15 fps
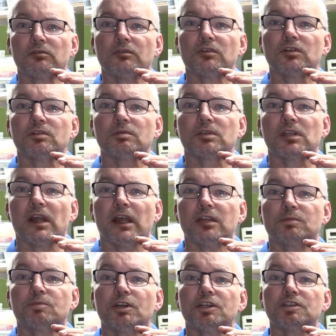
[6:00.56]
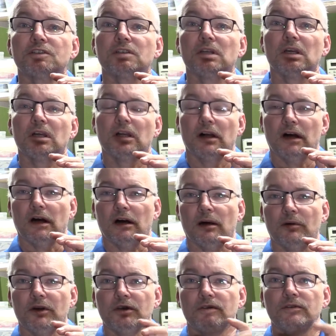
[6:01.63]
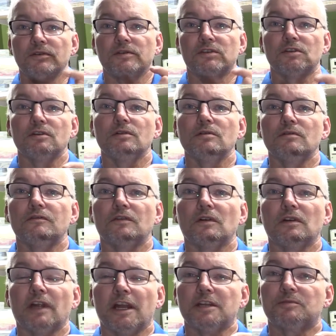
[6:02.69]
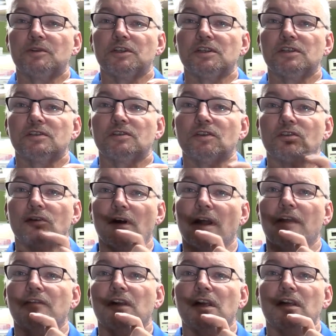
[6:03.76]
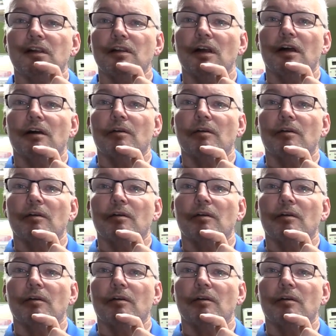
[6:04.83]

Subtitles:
referred to as an H-bridge, and you'd use 2 full H-bridges to drive a